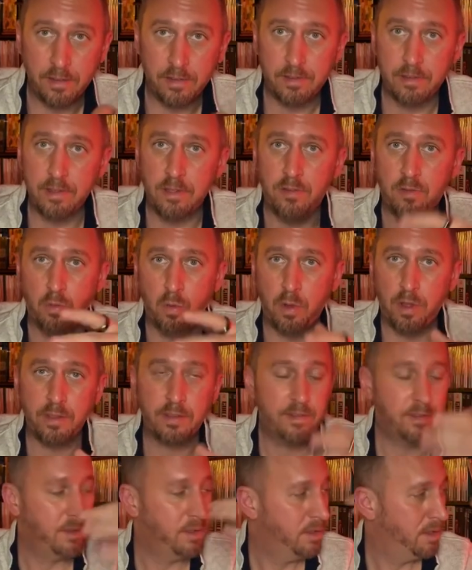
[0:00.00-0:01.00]
is what
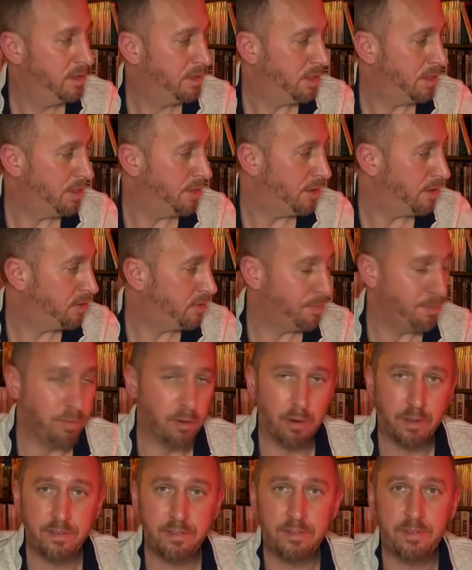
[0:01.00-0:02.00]
this book
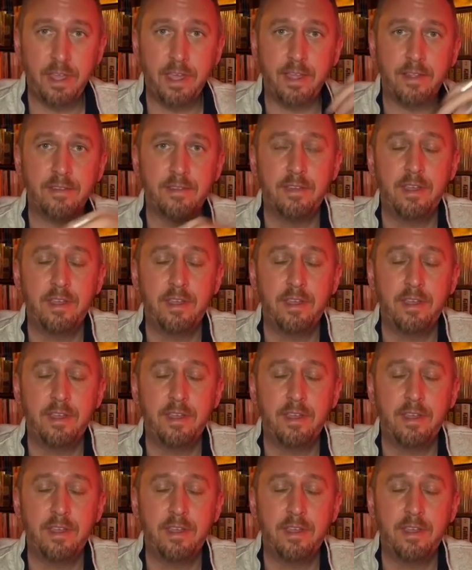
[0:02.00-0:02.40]
states.